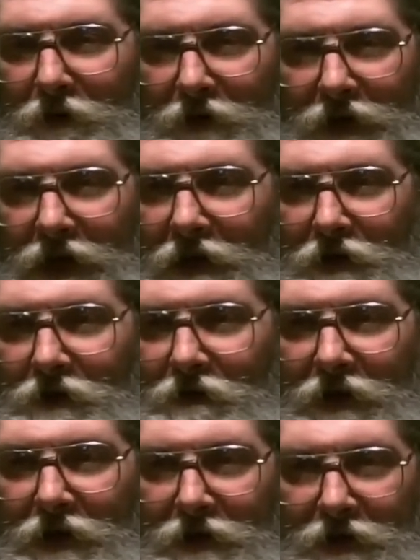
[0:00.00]
of the kind of
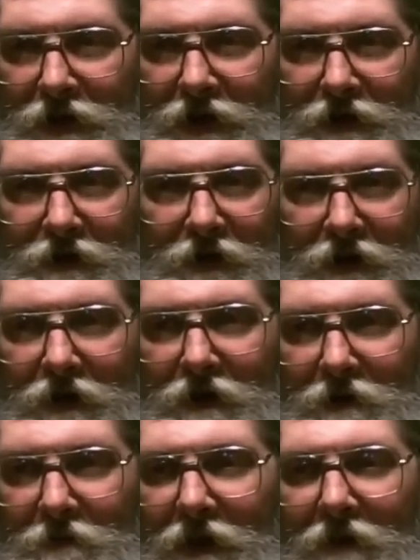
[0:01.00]
strange things that
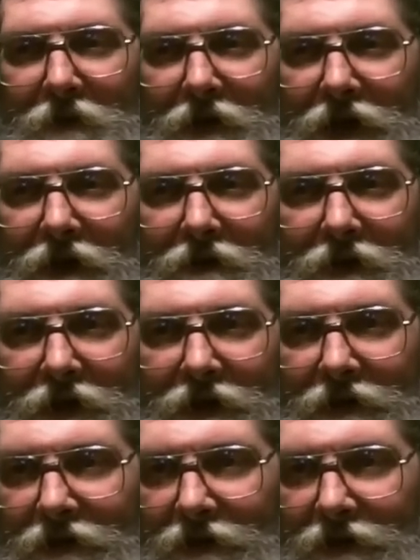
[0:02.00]
occur to me every now and then.